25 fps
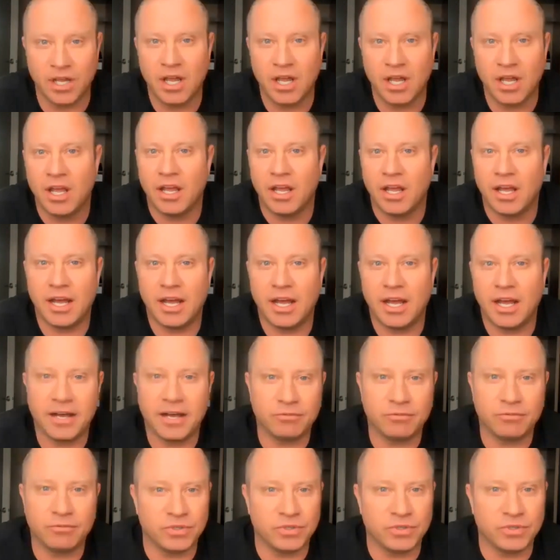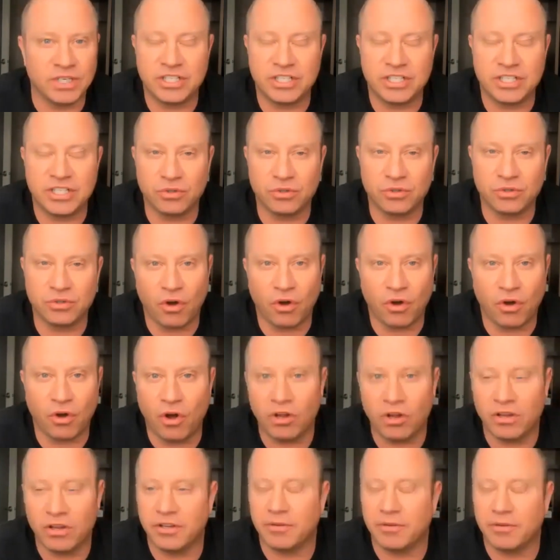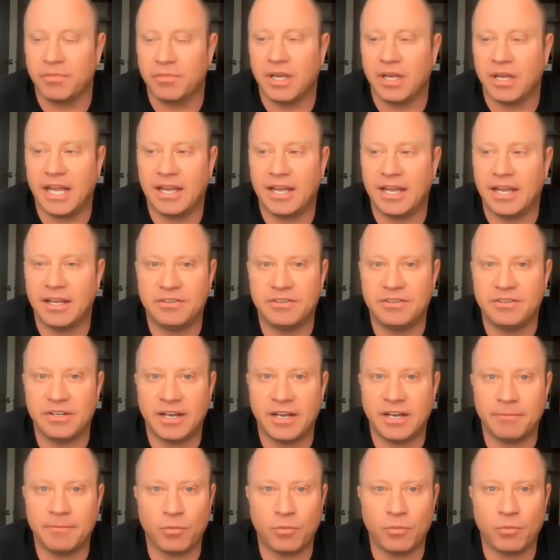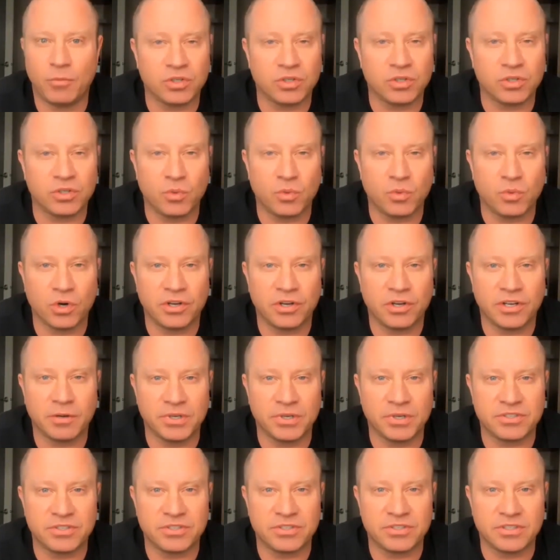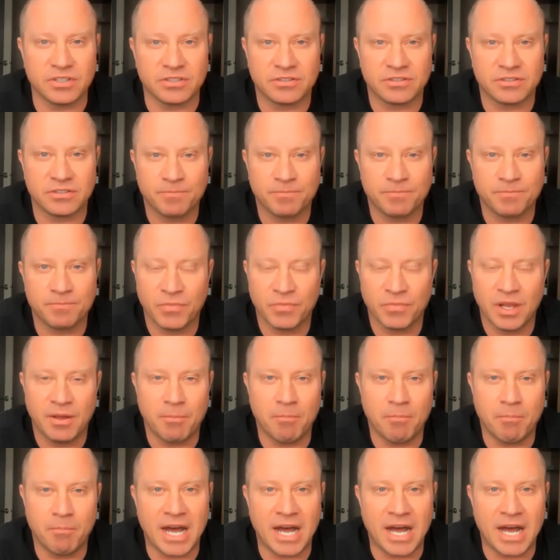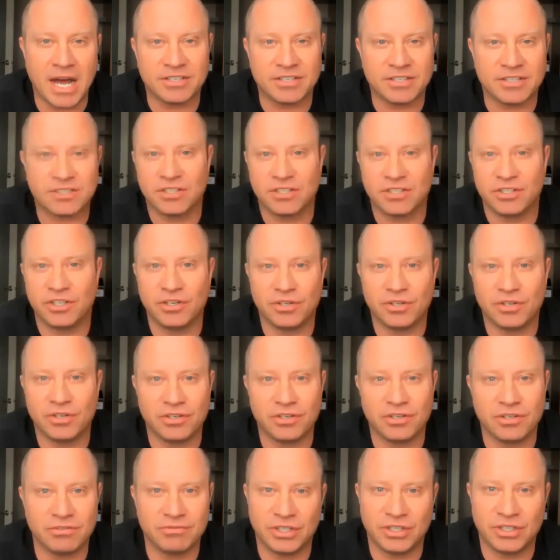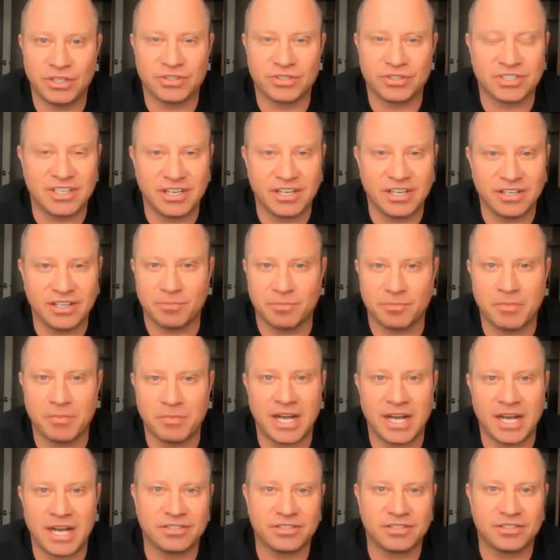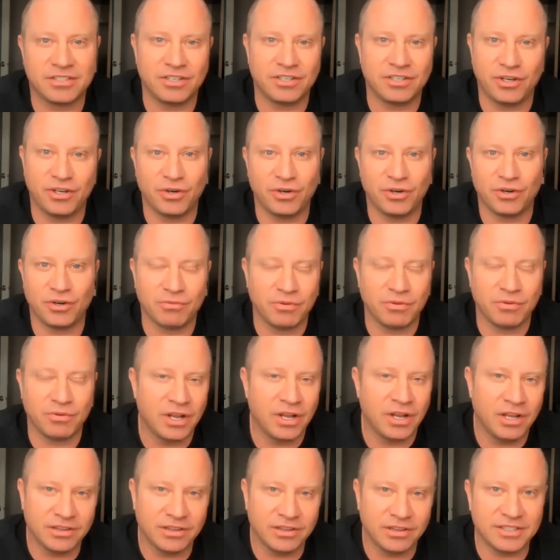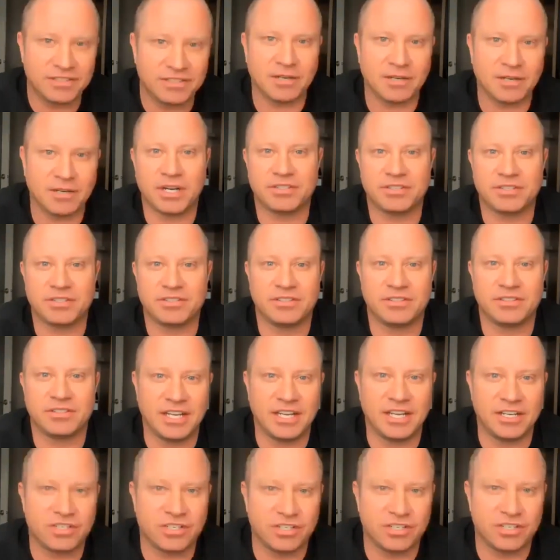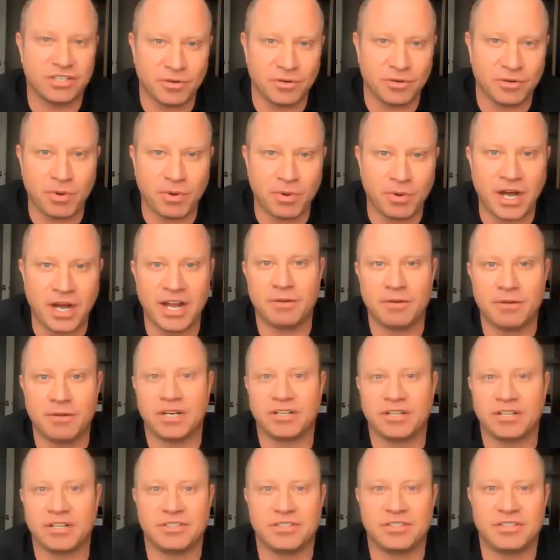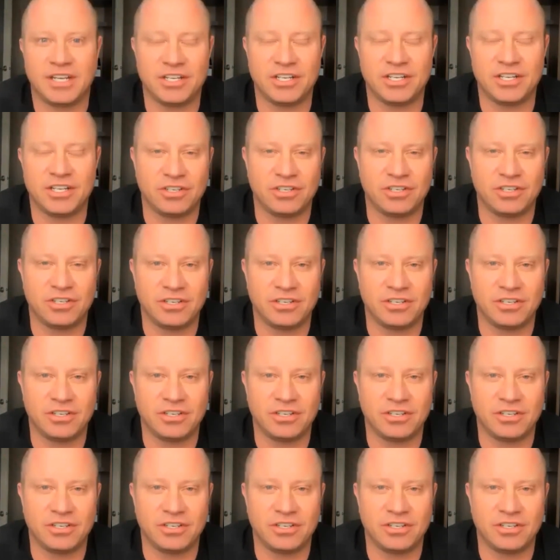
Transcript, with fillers: uh, reach out to all of them and uh, also work on your business master your your skills master your listing presentation your buyer presentation